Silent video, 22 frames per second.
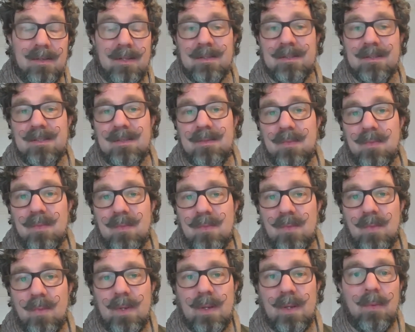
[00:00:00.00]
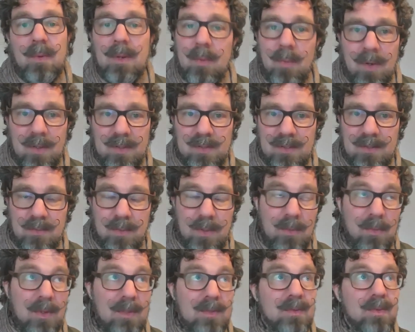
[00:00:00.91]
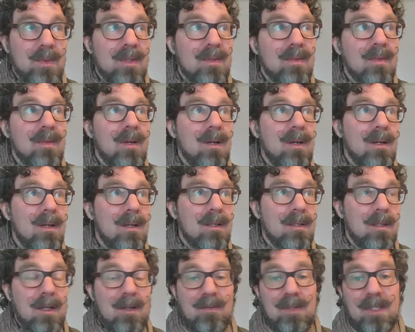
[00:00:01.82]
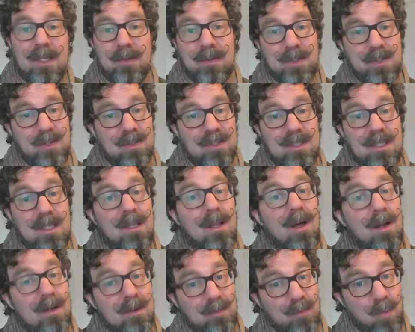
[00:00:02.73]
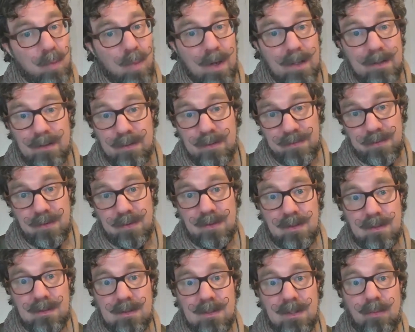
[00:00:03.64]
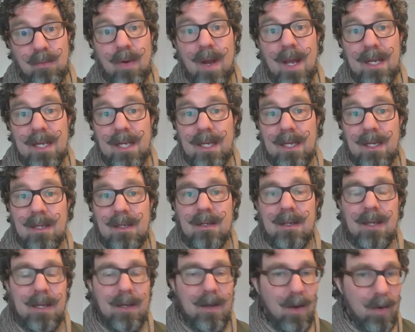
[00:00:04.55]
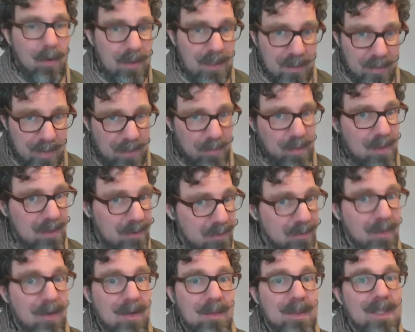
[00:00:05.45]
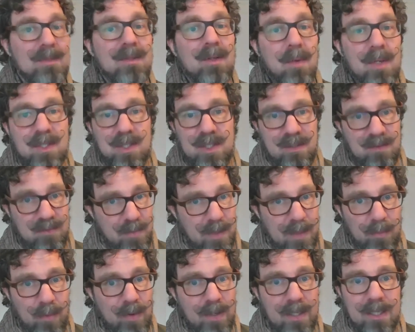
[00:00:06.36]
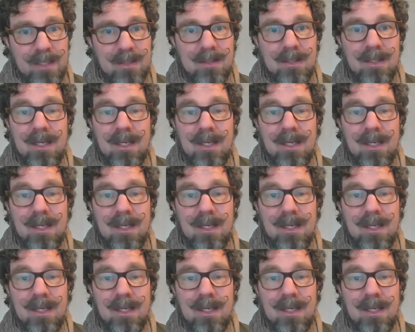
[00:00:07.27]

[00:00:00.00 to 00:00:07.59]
There's some we worked with a lot of literature. There's a lot of wonderful writing, and already people have thought about the question of memory and